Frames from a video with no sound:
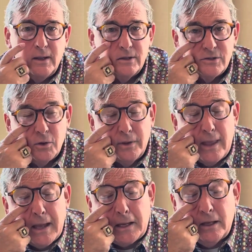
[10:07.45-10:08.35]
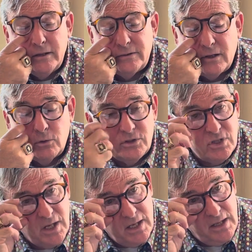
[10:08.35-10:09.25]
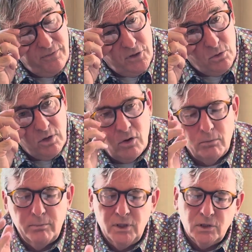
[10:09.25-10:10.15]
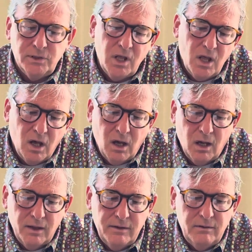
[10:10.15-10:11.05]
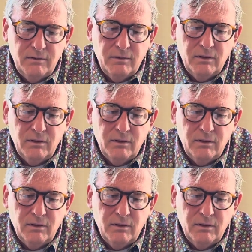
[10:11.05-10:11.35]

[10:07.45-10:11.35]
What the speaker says: So in that case, I would say if you don't build on